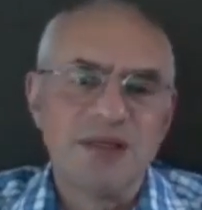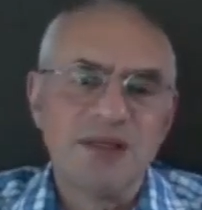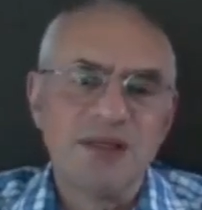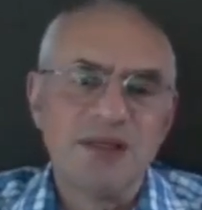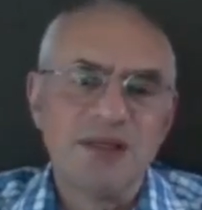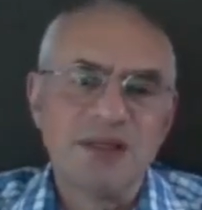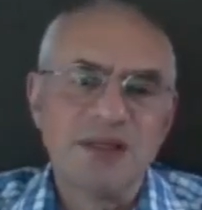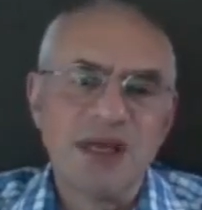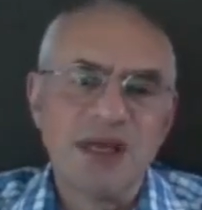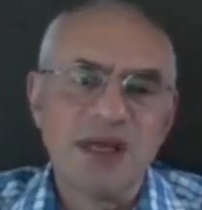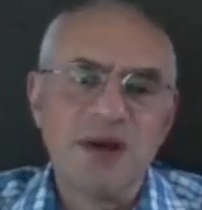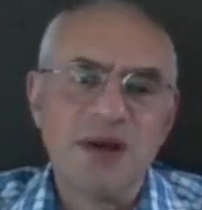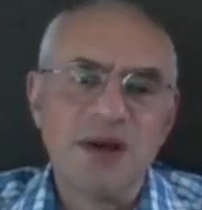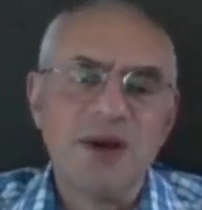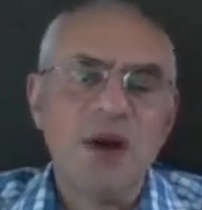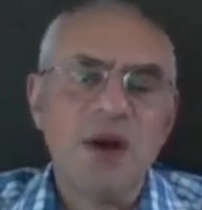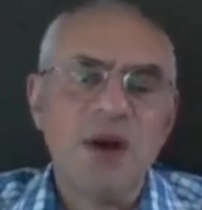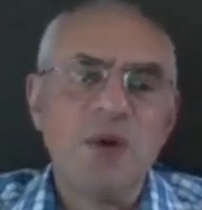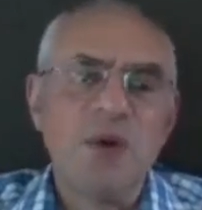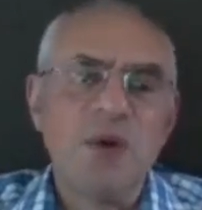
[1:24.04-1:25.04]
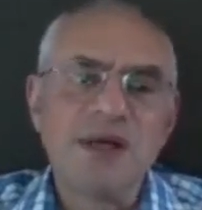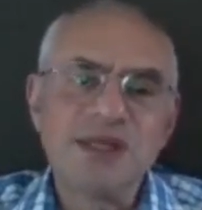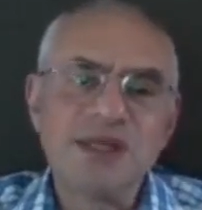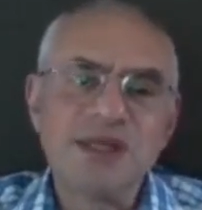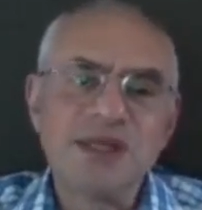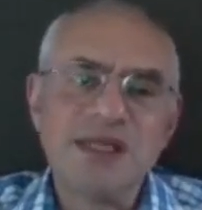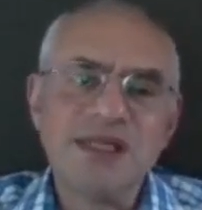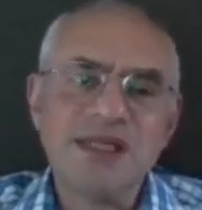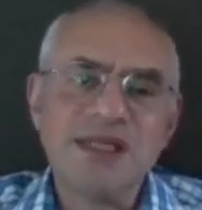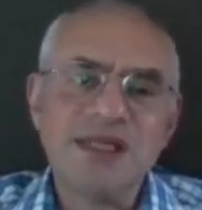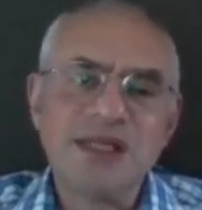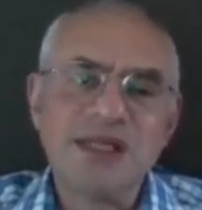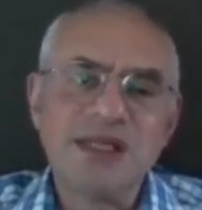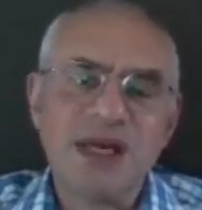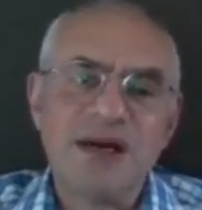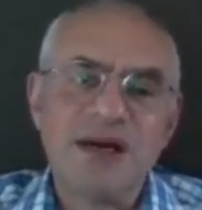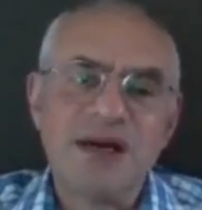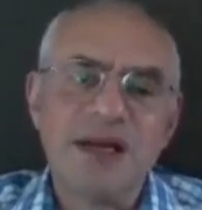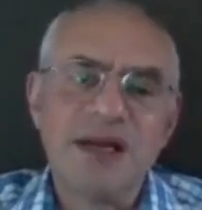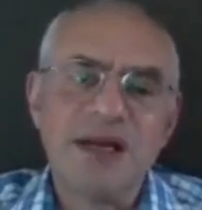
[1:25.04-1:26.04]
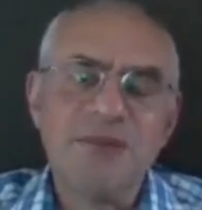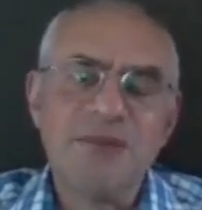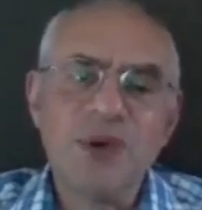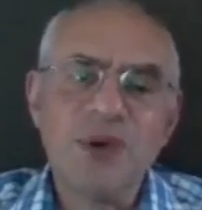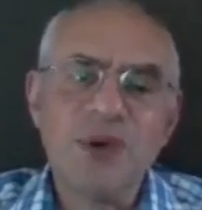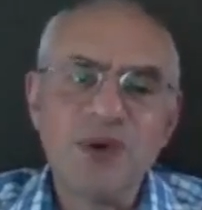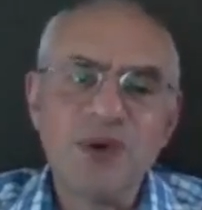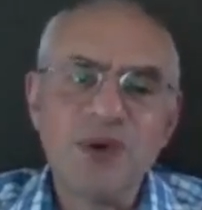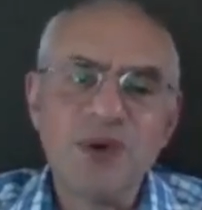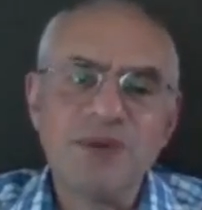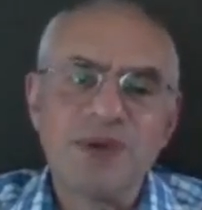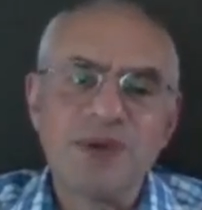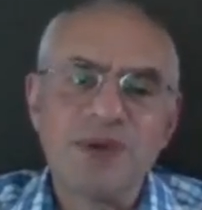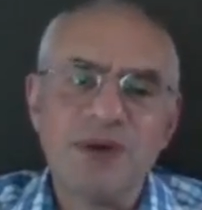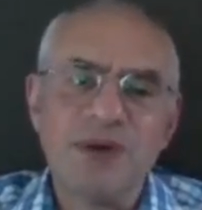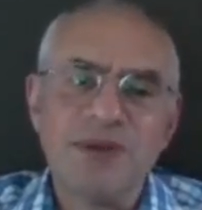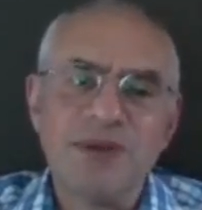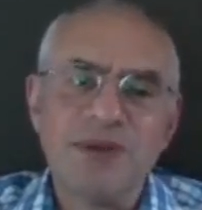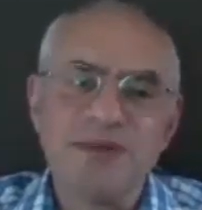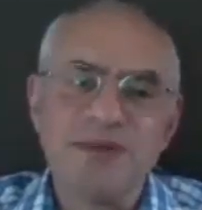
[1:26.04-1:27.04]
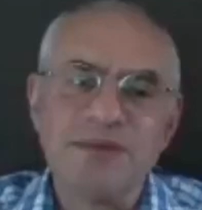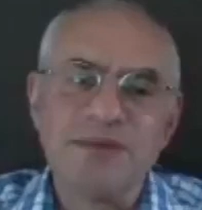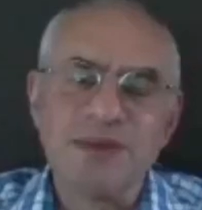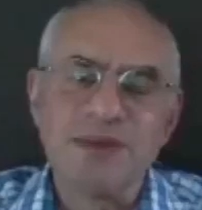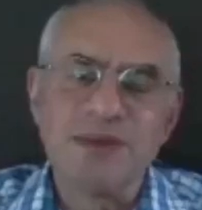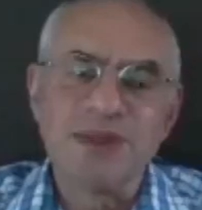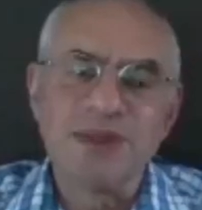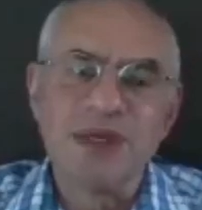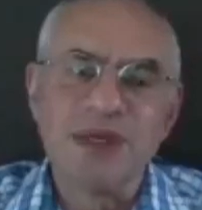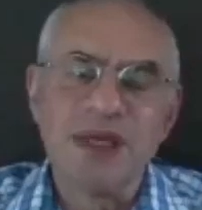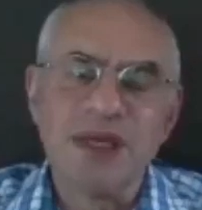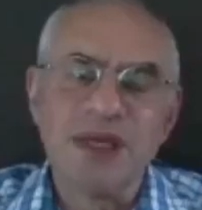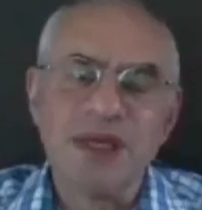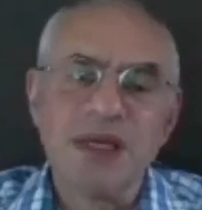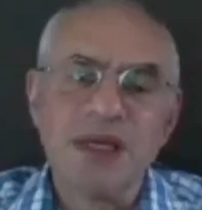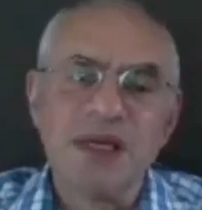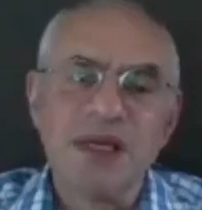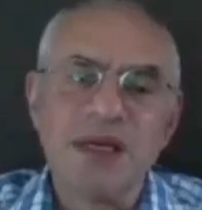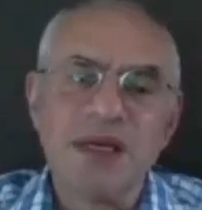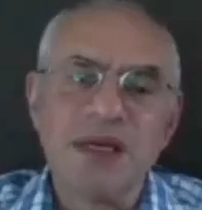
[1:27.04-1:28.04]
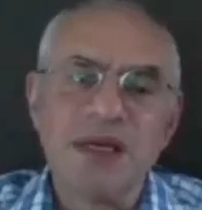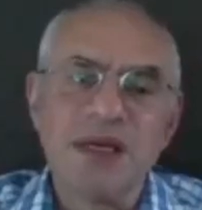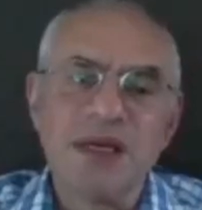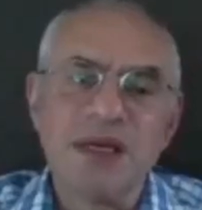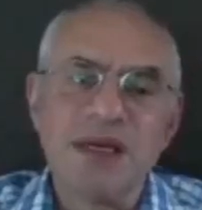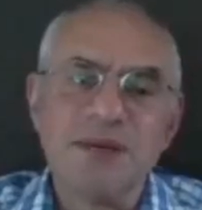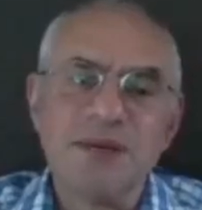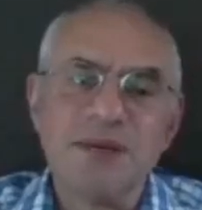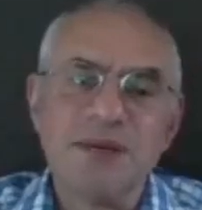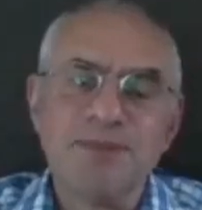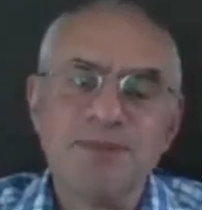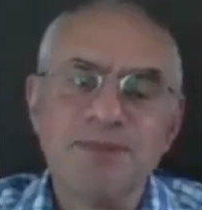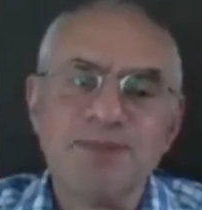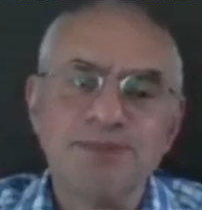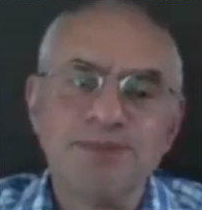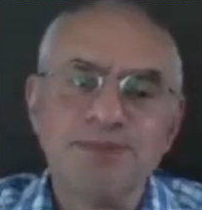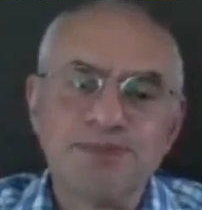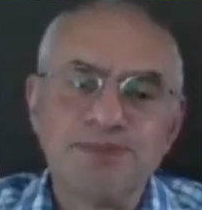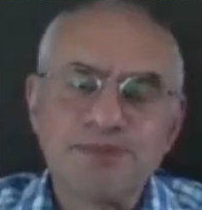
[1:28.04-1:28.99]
So, whilst these are important problems, um,